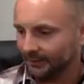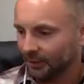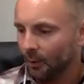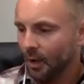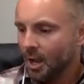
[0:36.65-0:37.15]

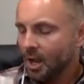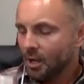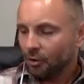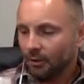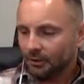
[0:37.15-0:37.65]
So
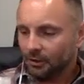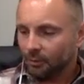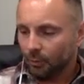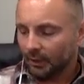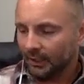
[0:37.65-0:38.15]

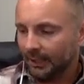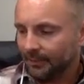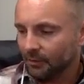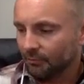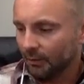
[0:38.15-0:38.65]
we're going to keep
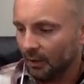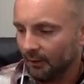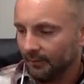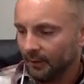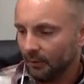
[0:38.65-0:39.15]
this
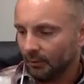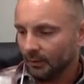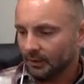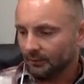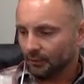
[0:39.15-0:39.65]
video
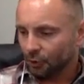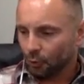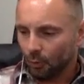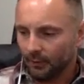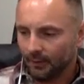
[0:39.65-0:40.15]
relatively
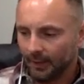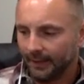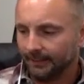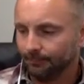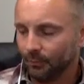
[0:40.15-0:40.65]
short.
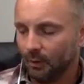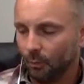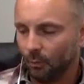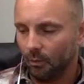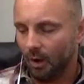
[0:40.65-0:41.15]

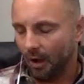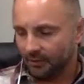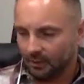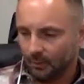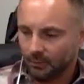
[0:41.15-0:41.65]

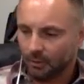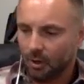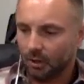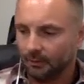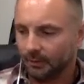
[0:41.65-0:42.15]
Obviously, we were
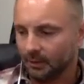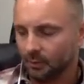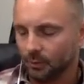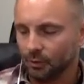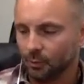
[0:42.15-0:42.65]
talking about this,
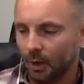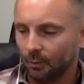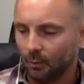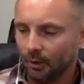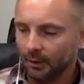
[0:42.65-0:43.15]
which is why
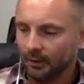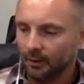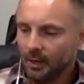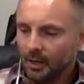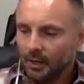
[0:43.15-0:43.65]
we're on here.
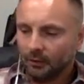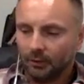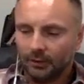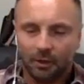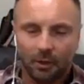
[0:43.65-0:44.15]

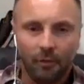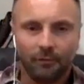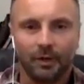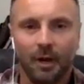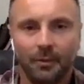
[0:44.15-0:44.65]
Let's go over
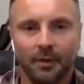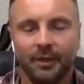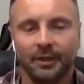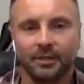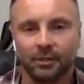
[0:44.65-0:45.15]
a couple of
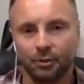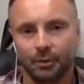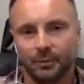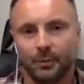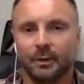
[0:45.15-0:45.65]
things that you're
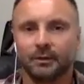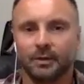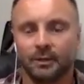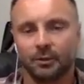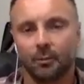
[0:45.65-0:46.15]

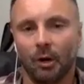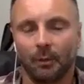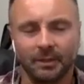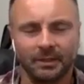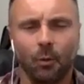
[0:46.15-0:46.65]
experiencing in your
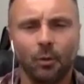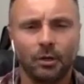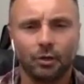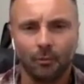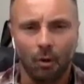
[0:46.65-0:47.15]
marketplace. Now, what
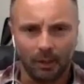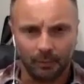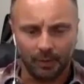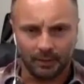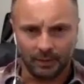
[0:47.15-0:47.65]
is your
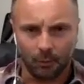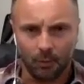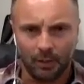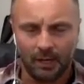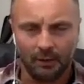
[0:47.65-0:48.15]
marketplace like?
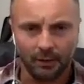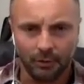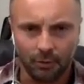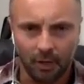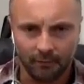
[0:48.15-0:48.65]
What area do
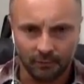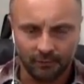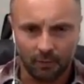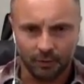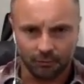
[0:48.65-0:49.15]
you cover as
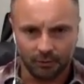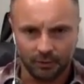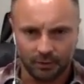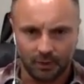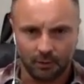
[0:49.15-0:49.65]
far as real
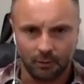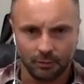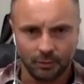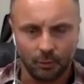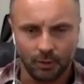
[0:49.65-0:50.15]
estate
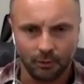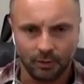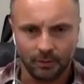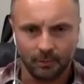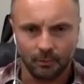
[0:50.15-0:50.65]
goes? Where do you
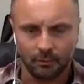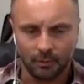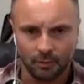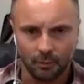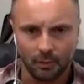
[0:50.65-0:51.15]
seem
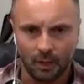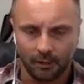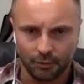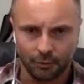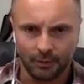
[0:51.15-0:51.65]
to do a lot of
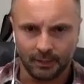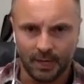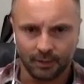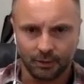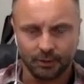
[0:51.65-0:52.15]
your
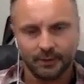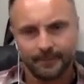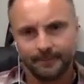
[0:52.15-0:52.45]
transactions?